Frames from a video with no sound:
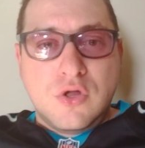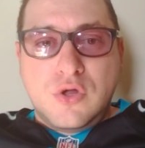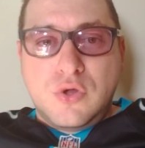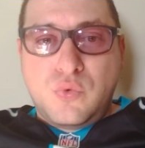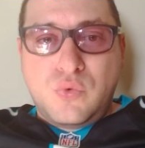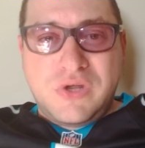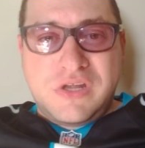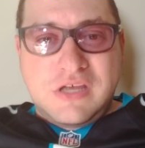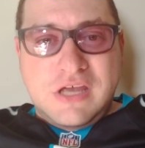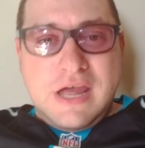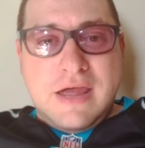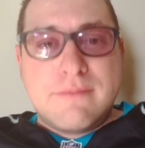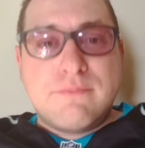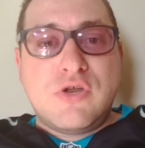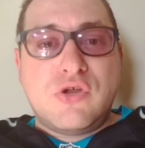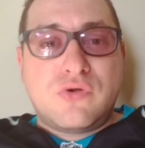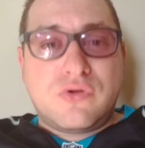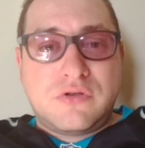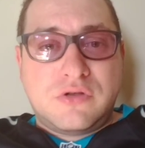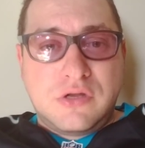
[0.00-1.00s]
With Cam
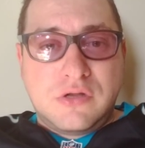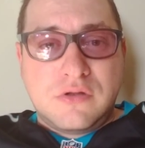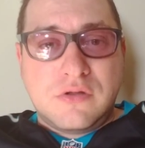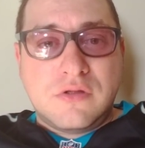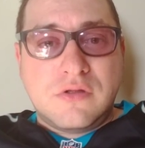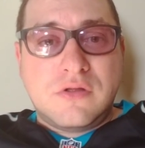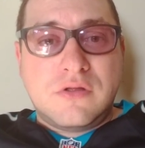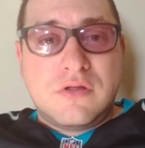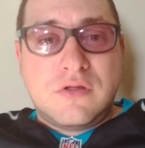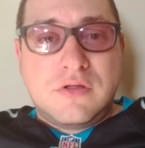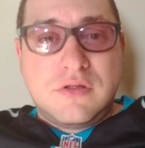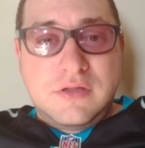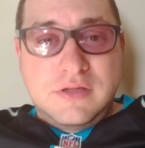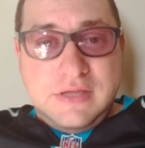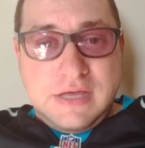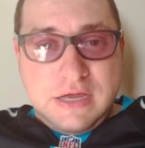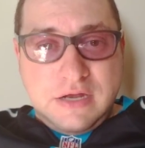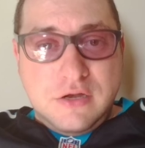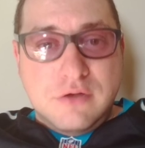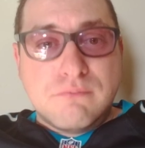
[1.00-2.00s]
Newton
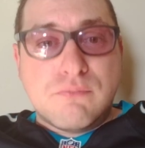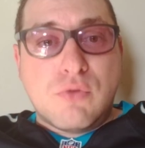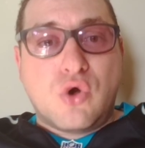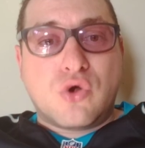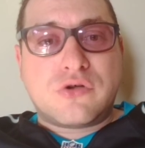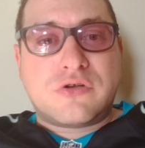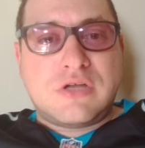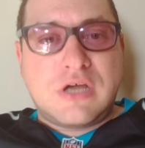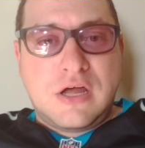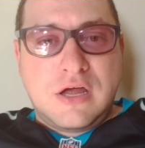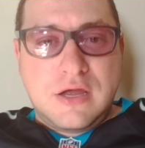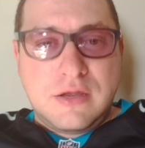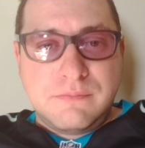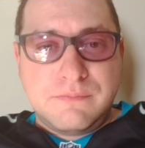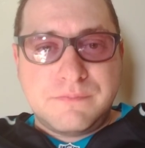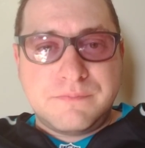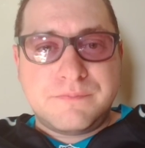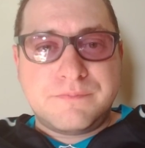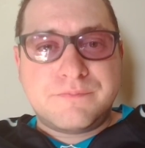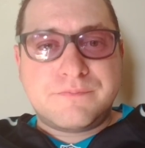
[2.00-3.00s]
getting more time
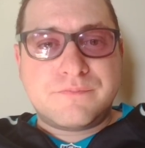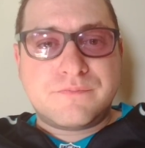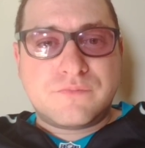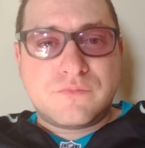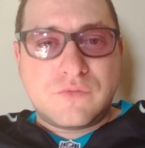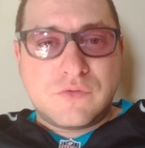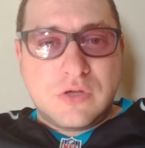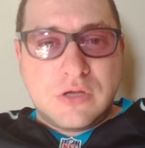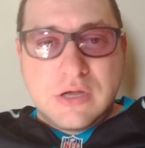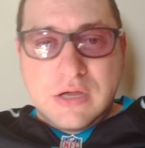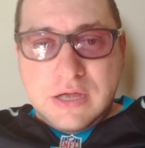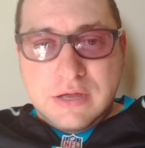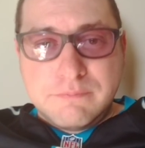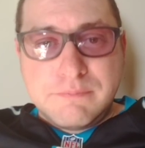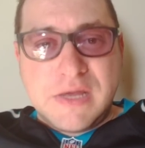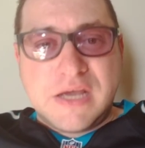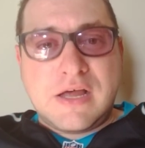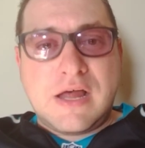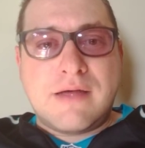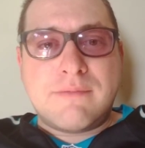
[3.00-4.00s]
and
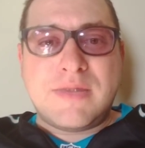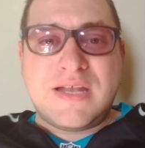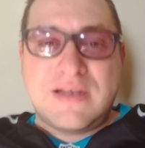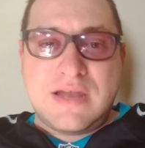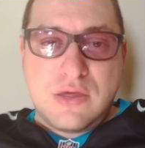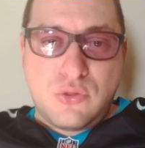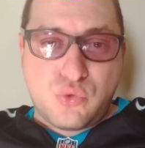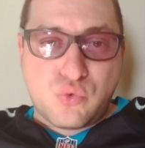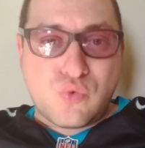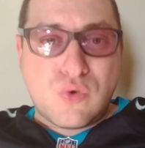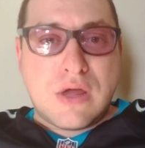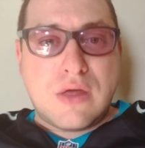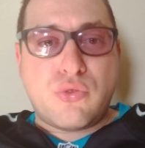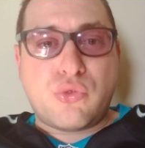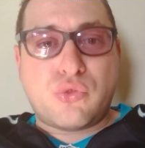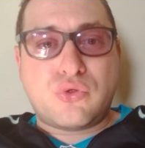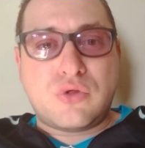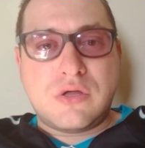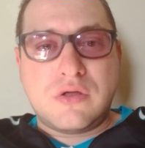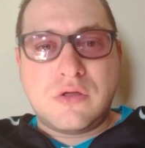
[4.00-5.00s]
becoming less
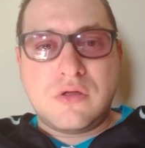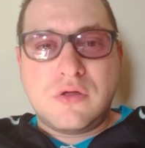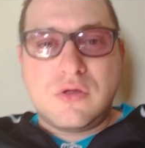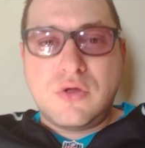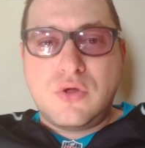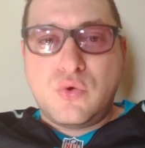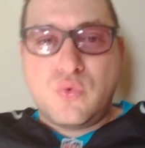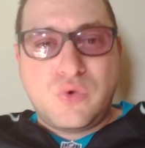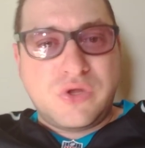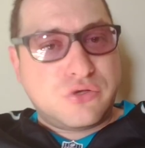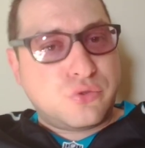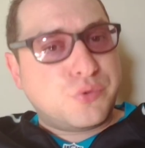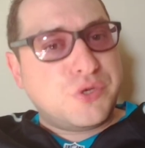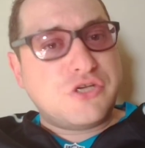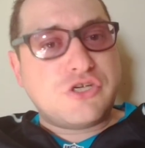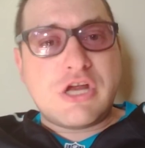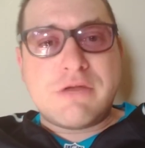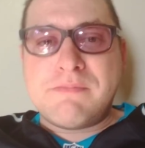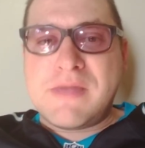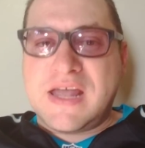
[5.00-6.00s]
rusty. With
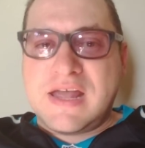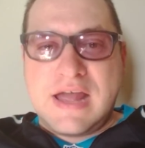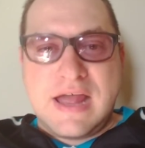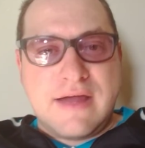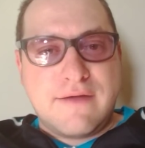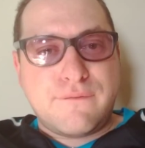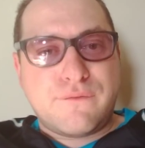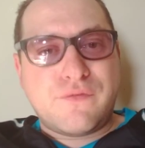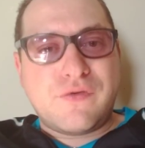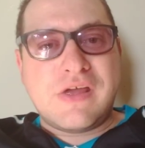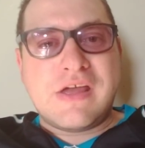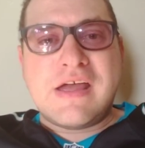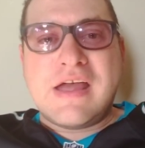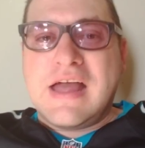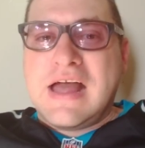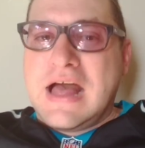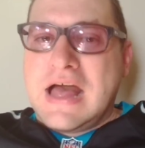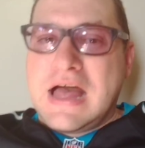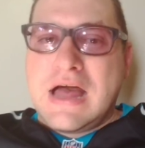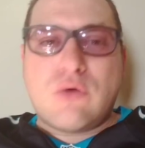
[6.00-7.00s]
Christian McCaffrey,
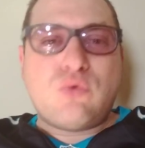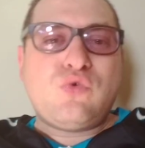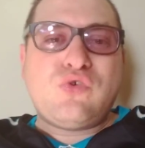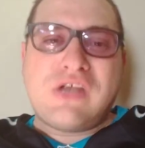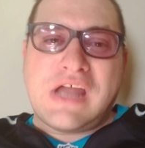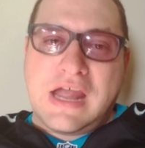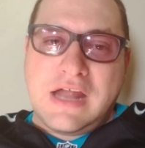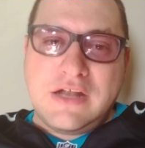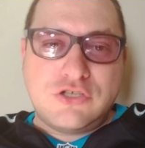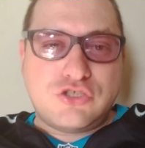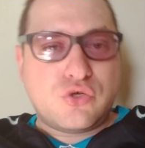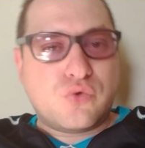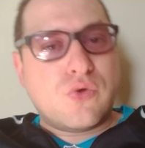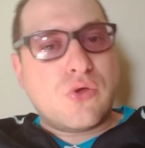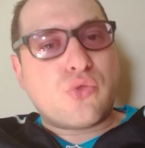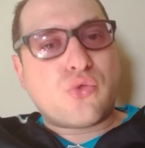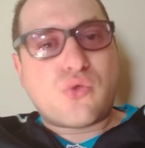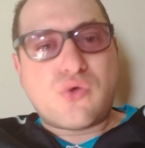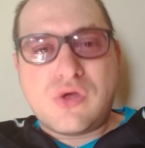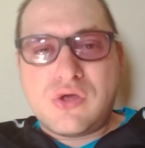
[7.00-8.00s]
how
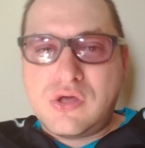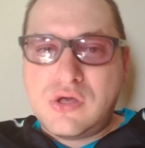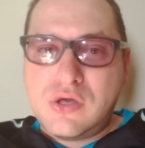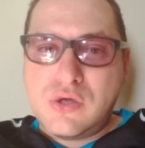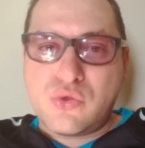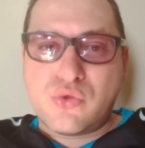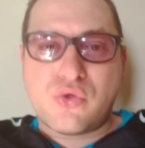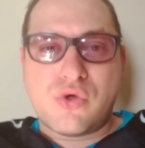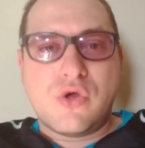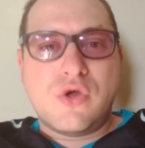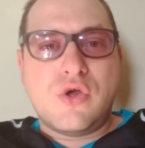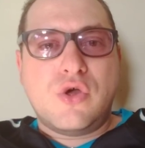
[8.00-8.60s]
dangerous he is.